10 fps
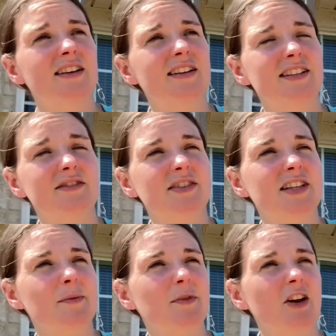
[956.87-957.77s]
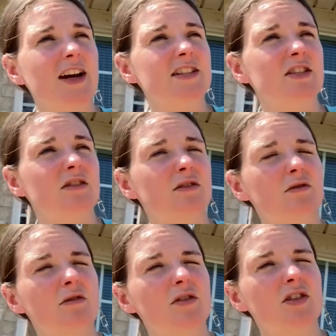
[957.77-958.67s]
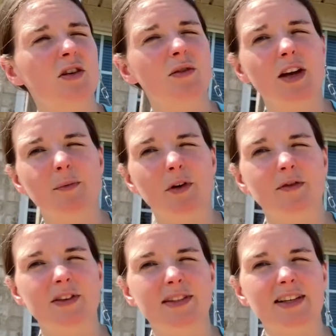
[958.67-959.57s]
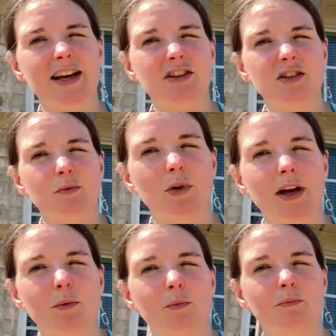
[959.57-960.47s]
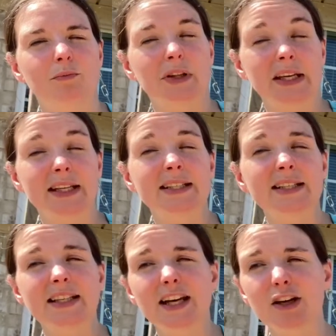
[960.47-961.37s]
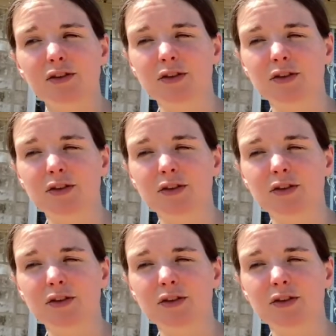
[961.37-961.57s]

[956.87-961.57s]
a different type of grass showing up, or if it's actually I planted there.